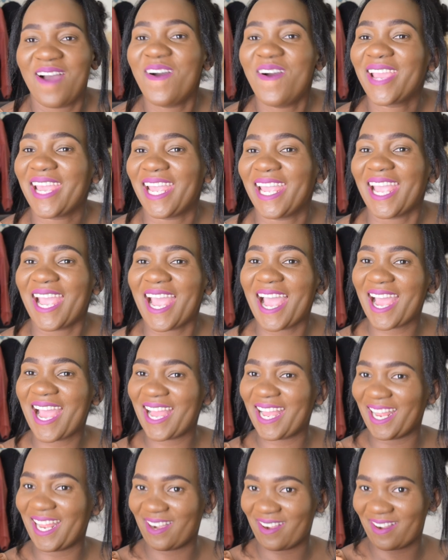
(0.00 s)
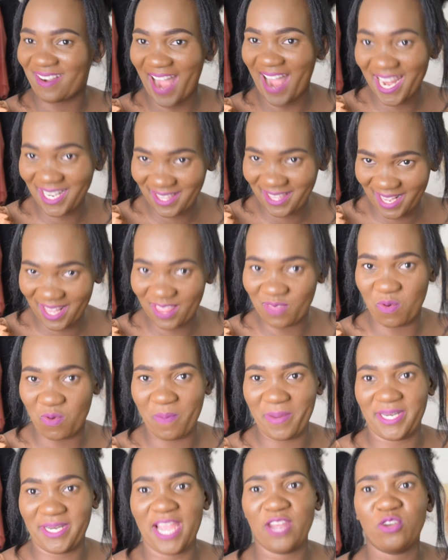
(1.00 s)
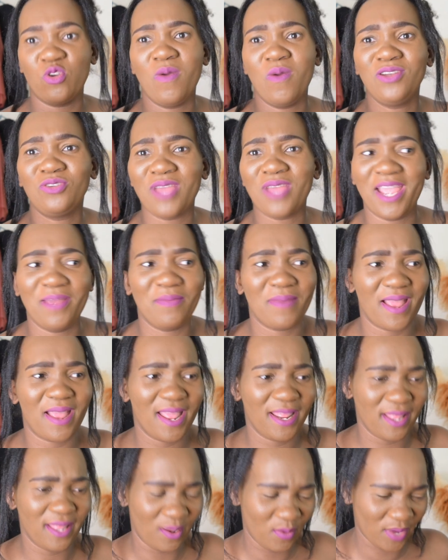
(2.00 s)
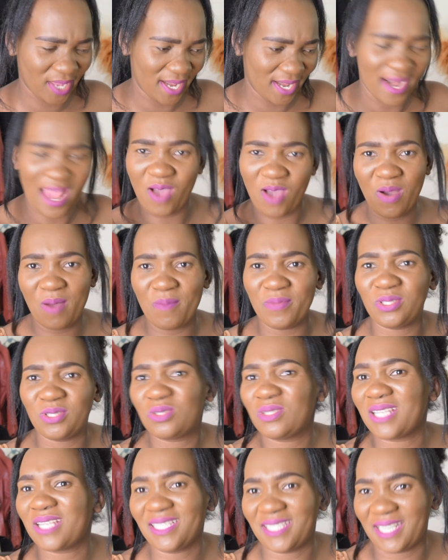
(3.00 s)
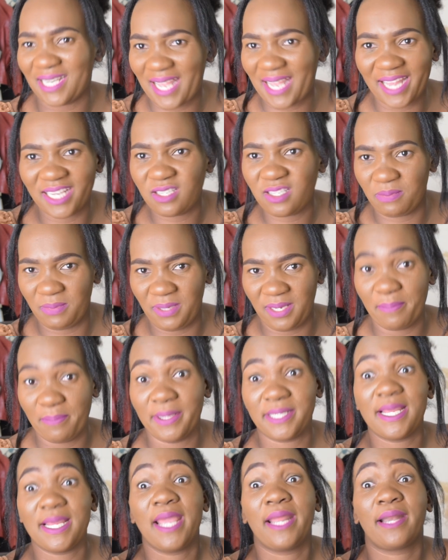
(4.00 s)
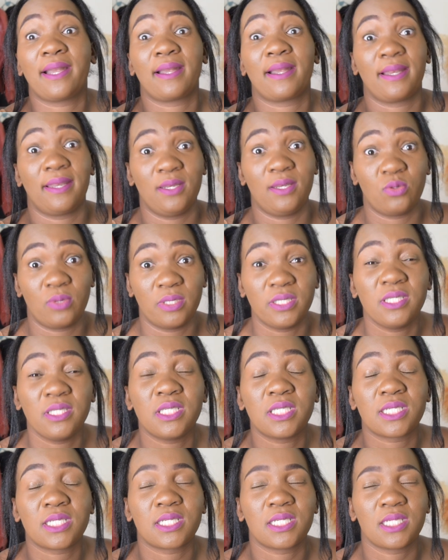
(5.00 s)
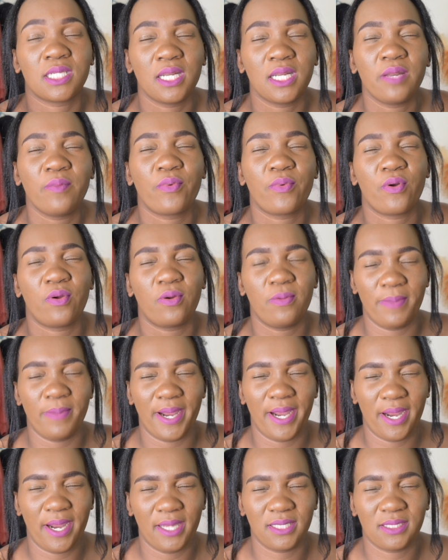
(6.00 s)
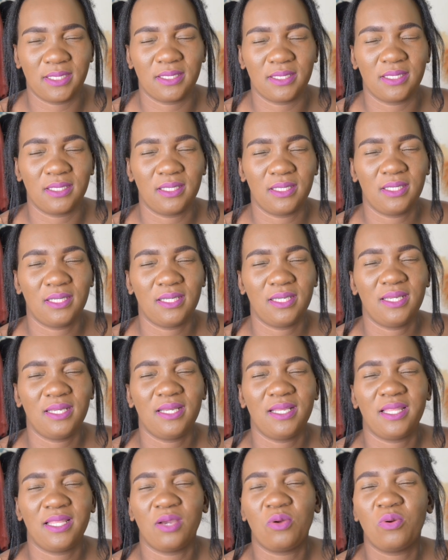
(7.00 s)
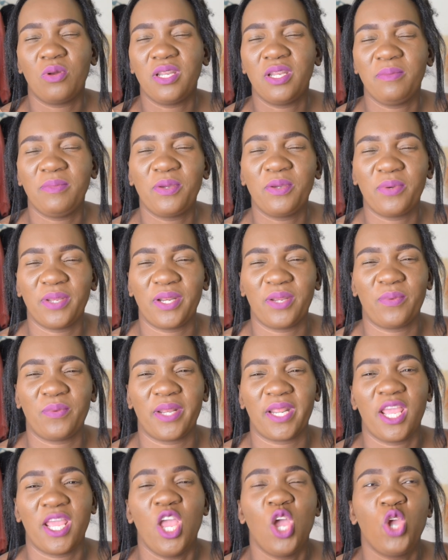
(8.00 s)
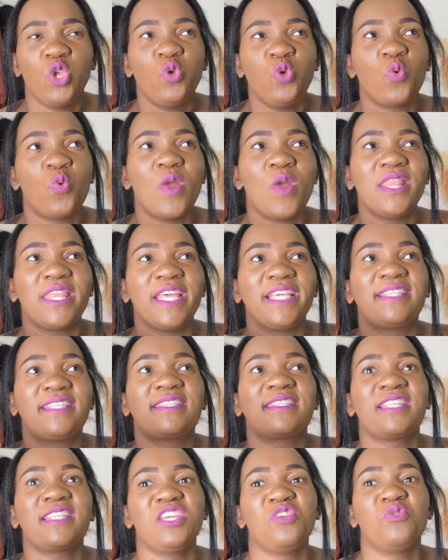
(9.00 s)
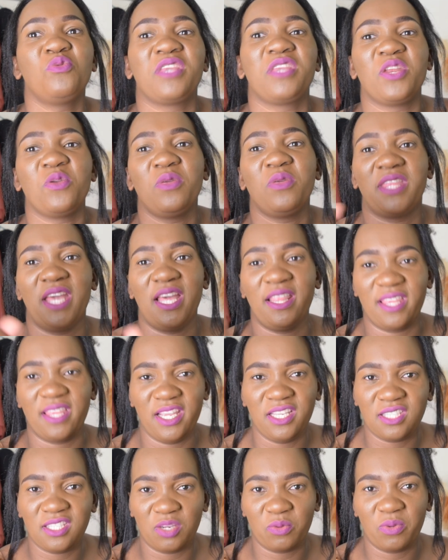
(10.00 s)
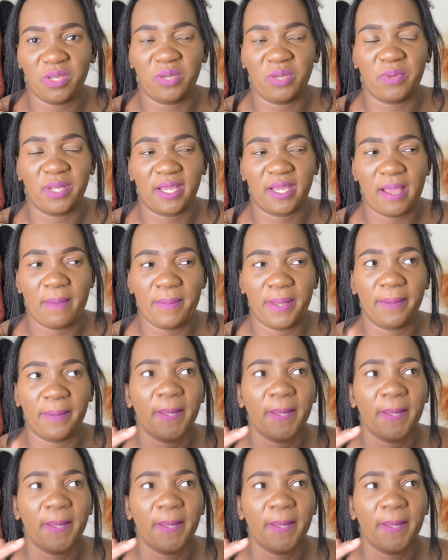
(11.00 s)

Okay, right at the moment, I don't want, I, I okay, now um, it doesn't hurt me, but I, it really broke my heart. They're calling me Kwere Kwere. You, when they see you, they know that there is a Kwere Kwere coming.